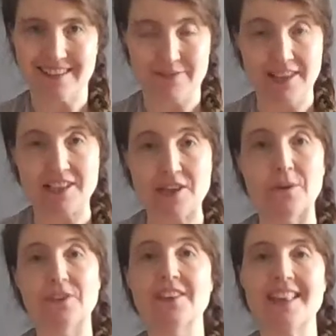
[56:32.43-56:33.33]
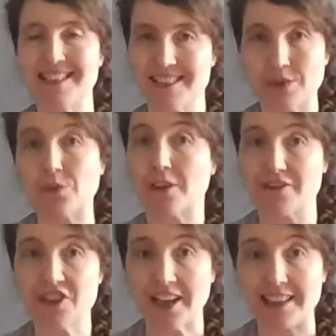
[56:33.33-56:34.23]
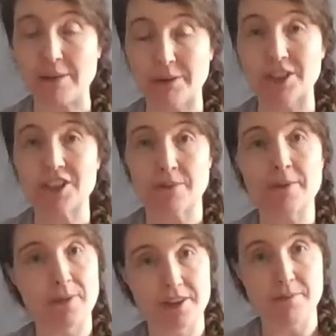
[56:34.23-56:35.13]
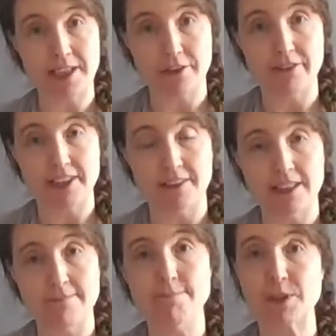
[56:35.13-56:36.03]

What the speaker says: if they don't, then it's the order of check-in that will determine whether you make your flight or not.